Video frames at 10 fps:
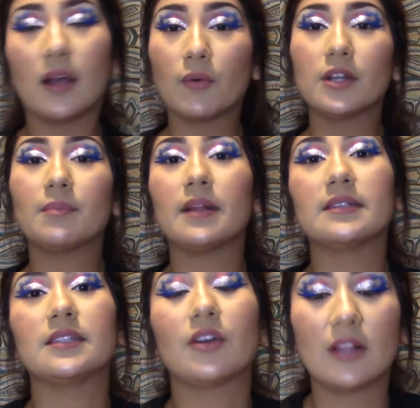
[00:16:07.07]
we're going to place
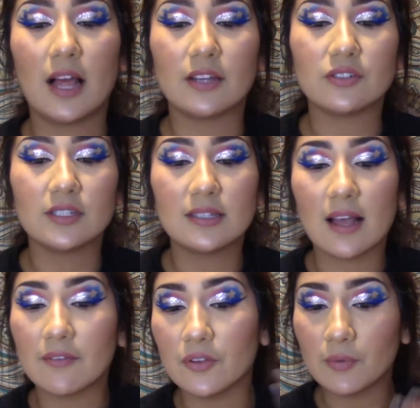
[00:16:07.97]
in our lashes
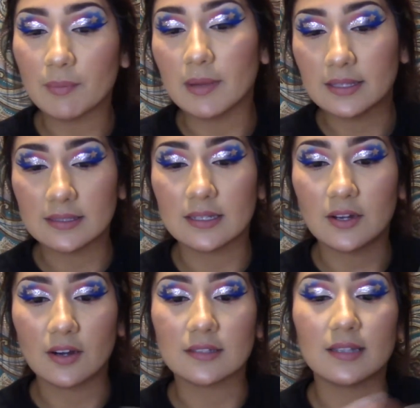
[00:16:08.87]
after we placed in
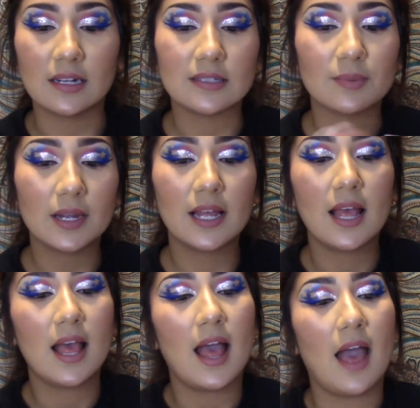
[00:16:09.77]
our setting spray.
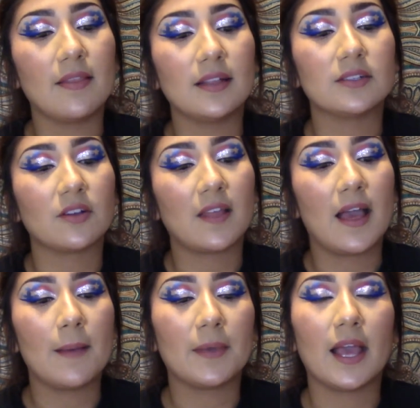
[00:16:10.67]
And these are the
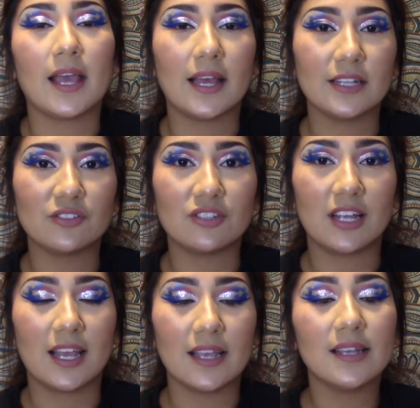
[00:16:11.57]

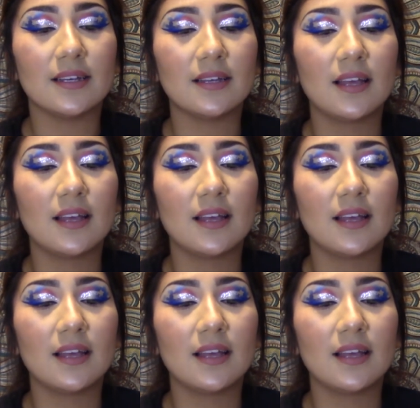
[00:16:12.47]
MKH8.